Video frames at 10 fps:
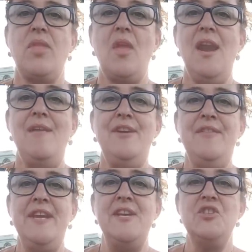I love it in
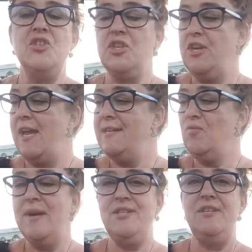the kitchen too, Hazel.
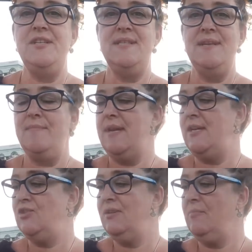Wait till you see me
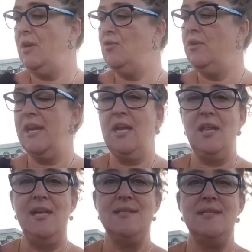doing my cooking
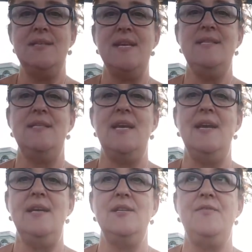classes. They
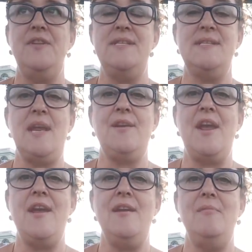start this
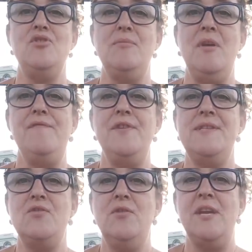Sunday. I'm doing my
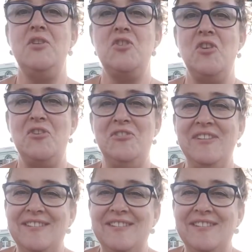first cooking show.